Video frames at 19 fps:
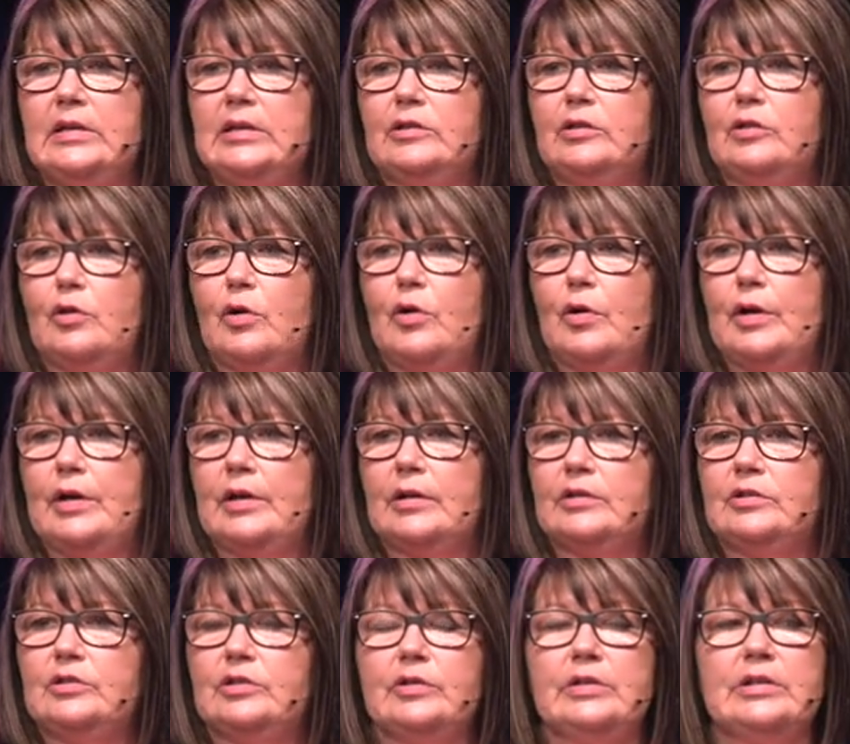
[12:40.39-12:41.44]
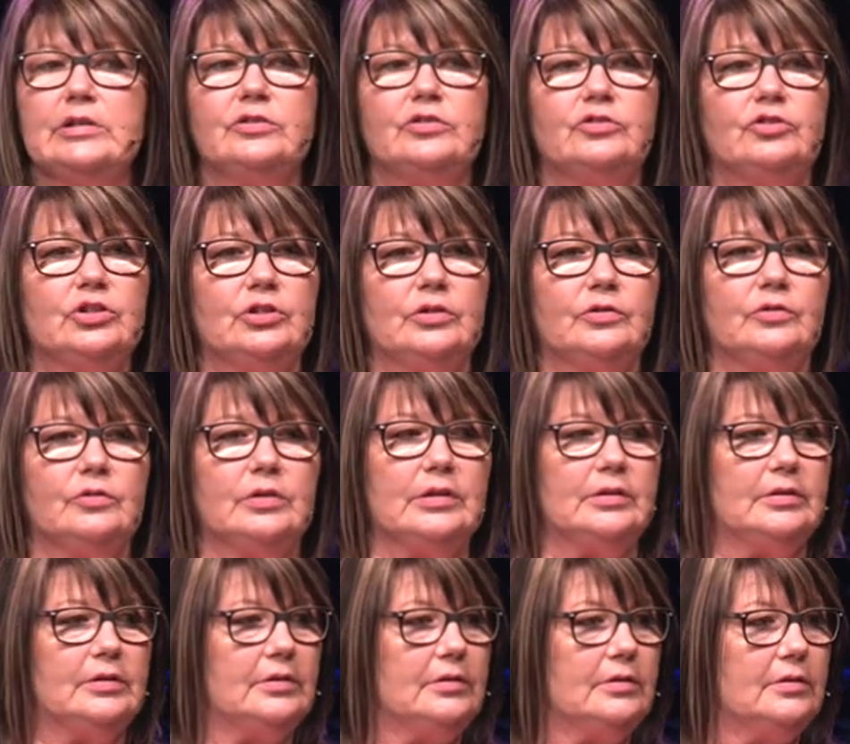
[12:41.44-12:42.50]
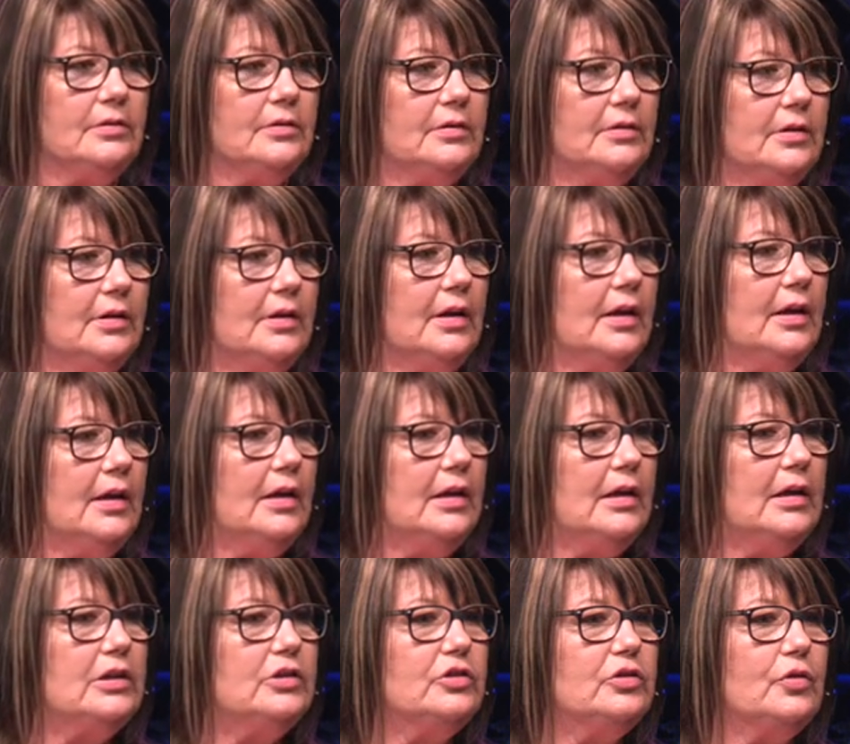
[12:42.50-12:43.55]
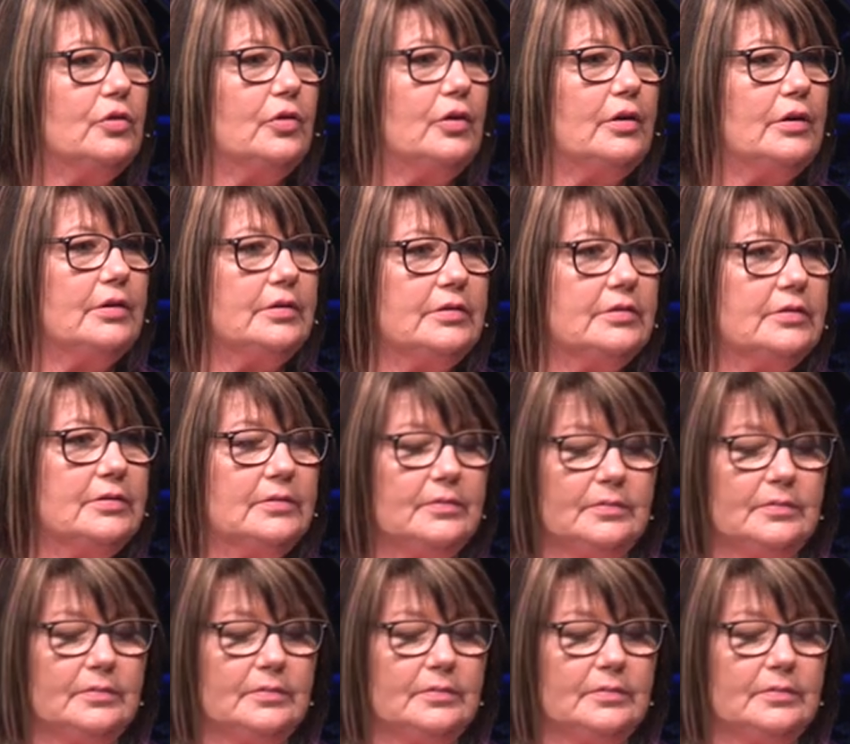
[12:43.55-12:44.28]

loyal to his children, his girls.